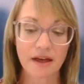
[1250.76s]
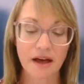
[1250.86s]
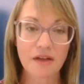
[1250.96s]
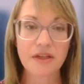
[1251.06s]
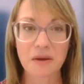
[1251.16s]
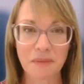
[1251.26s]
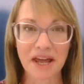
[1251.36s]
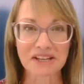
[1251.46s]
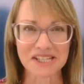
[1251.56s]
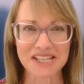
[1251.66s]
Other
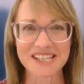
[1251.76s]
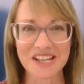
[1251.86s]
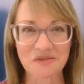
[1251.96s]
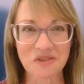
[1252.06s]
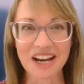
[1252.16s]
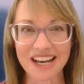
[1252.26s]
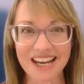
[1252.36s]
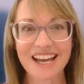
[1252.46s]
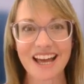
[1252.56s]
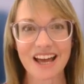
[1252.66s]
complexities can
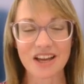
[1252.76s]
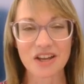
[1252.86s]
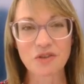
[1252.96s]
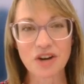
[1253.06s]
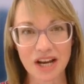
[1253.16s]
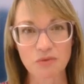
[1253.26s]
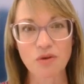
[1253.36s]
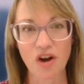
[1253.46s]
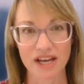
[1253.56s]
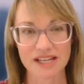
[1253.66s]
really
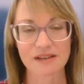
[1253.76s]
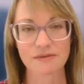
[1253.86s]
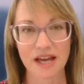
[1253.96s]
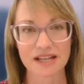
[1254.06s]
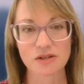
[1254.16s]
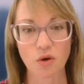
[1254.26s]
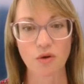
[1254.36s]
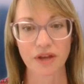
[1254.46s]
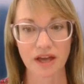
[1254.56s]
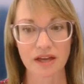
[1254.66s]
arise if that's
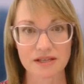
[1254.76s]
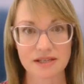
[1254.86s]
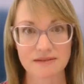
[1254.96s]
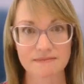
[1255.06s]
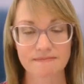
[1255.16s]
not the case.